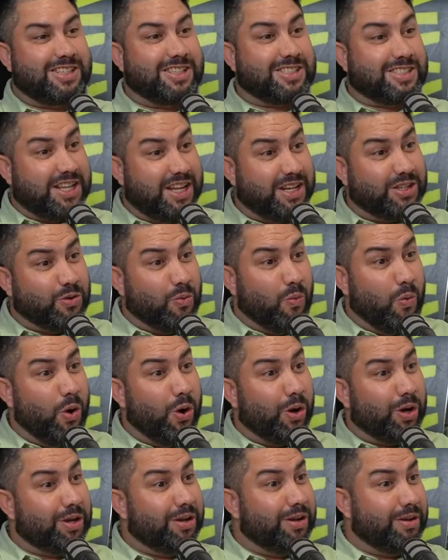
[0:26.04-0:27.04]
just tend to
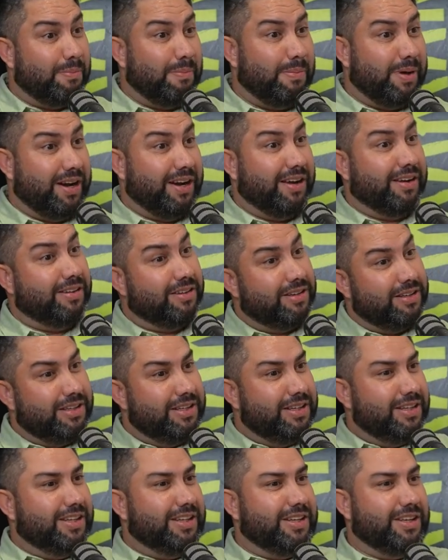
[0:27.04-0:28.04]
work better,
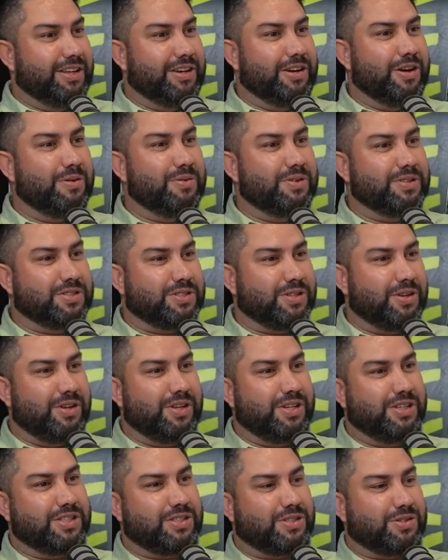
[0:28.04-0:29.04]
and so
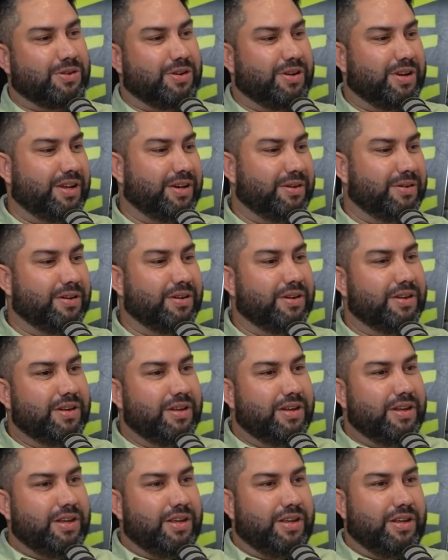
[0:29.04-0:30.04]
you just try and,
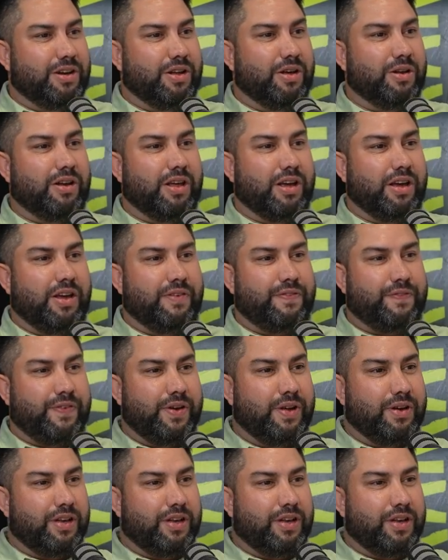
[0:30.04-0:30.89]
like, I feel